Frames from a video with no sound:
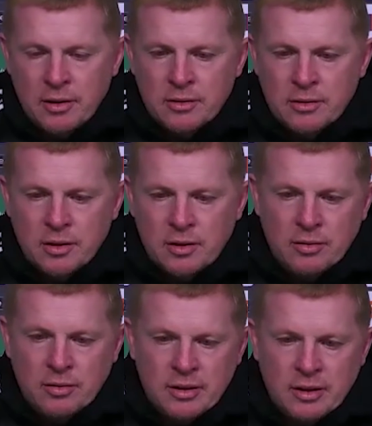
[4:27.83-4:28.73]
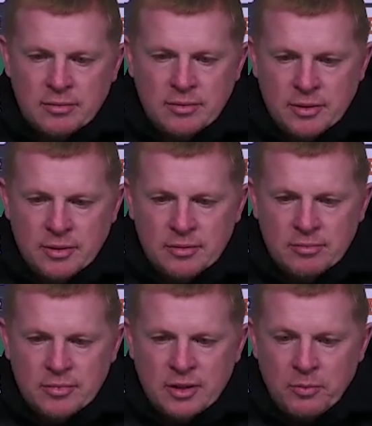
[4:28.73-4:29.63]
So can,
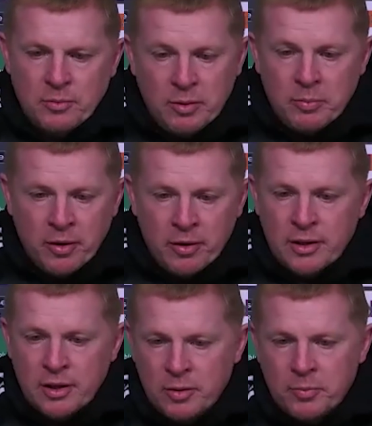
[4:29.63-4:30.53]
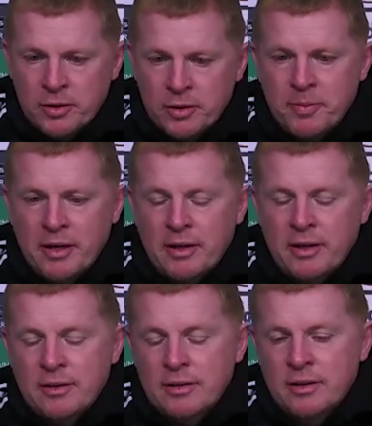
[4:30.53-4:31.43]
can we rebound? Can we bounce back
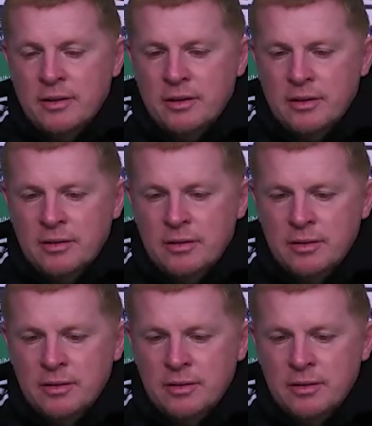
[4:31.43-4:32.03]
in the...